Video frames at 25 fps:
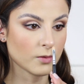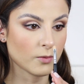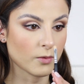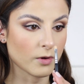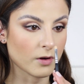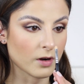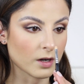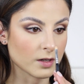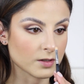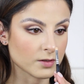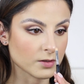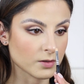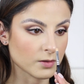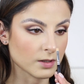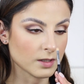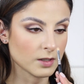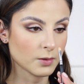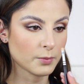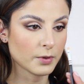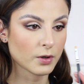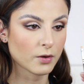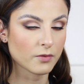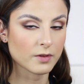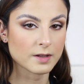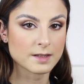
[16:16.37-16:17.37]
where I do a
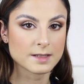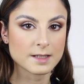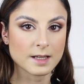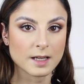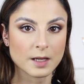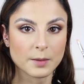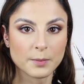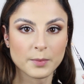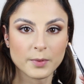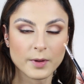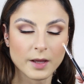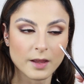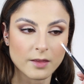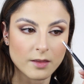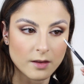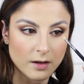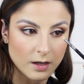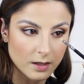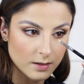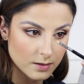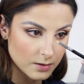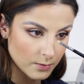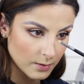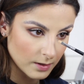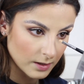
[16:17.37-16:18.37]
little bit on the tip and then
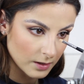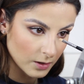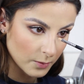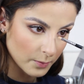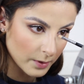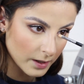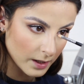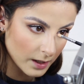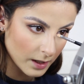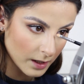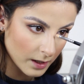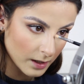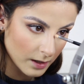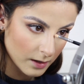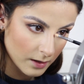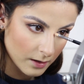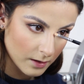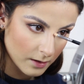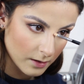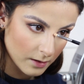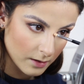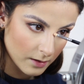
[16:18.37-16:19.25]
I do a little bit here.